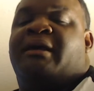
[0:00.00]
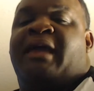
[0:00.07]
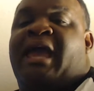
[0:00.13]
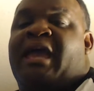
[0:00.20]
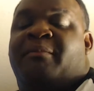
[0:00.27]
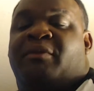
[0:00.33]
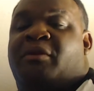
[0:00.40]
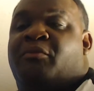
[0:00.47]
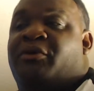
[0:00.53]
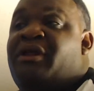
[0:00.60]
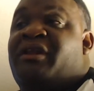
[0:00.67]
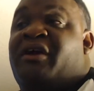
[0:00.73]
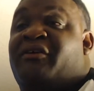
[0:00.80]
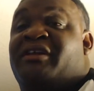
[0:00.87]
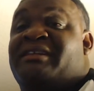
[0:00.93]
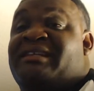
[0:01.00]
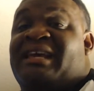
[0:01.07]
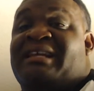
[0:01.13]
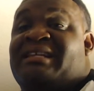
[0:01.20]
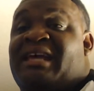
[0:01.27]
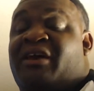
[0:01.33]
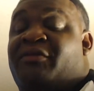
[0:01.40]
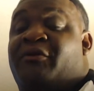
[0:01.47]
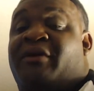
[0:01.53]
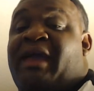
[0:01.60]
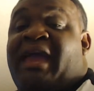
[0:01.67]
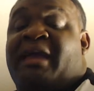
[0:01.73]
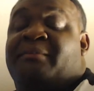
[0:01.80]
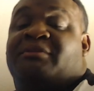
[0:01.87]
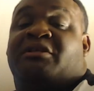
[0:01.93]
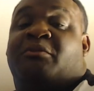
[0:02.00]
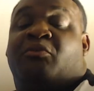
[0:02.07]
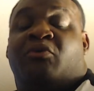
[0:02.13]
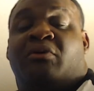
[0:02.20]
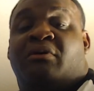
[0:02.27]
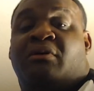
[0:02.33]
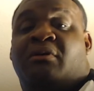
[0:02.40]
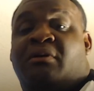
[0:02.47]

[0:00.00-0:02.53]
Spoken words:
game anymore. They're not gonna detail their games anymore.